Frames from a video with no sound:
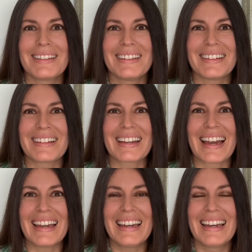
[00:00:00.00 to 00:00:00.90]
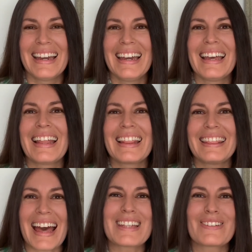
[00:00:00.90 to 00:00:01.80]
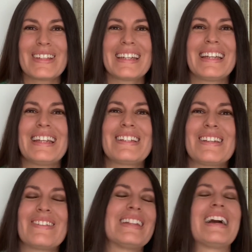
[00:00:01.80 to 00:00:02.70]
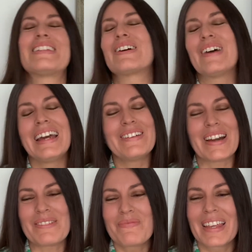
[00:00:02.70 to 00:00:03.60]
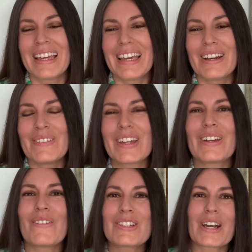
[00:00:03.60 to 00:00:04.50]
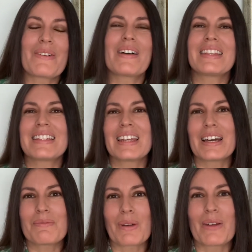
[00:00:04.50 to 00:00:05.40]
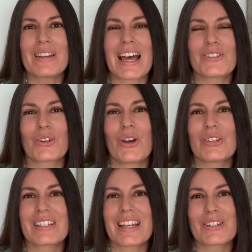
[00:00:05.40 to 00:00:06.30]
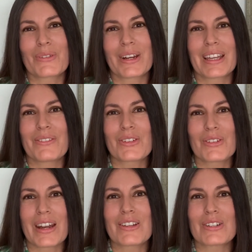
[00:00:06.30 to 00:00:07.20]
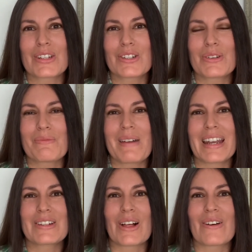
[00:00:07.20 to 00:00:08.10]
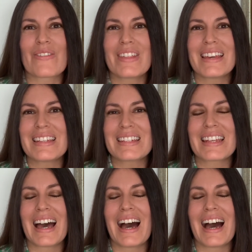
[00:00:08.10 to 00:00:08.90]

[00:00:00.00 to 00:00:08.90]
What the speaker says: Okay, that's where you're going to need to do a lot. So anyway, we can always talk about this in a private astro coaching session where I give you strategies to manage all of this.